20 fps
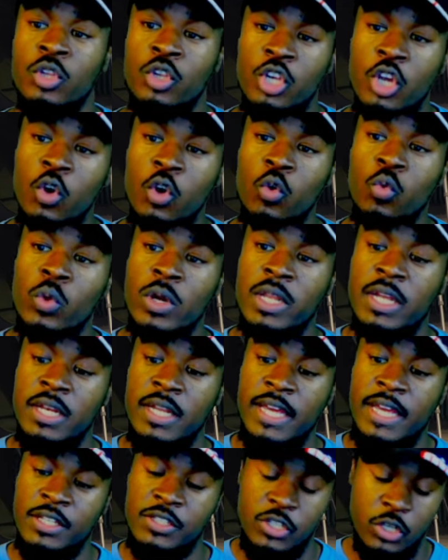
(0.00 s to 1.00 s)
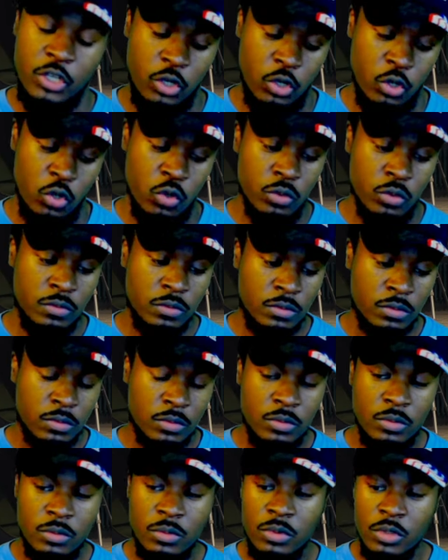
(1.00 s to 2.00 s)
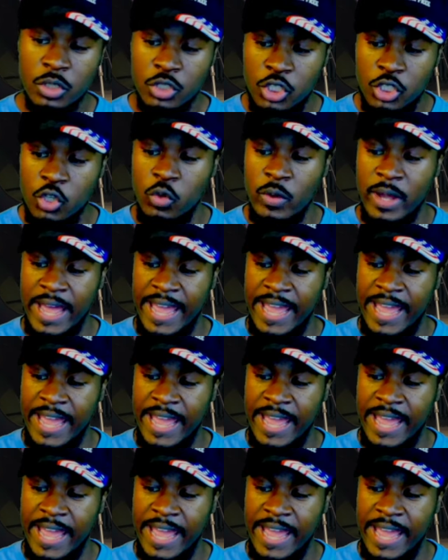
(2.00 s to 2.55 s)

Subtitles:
you really need to do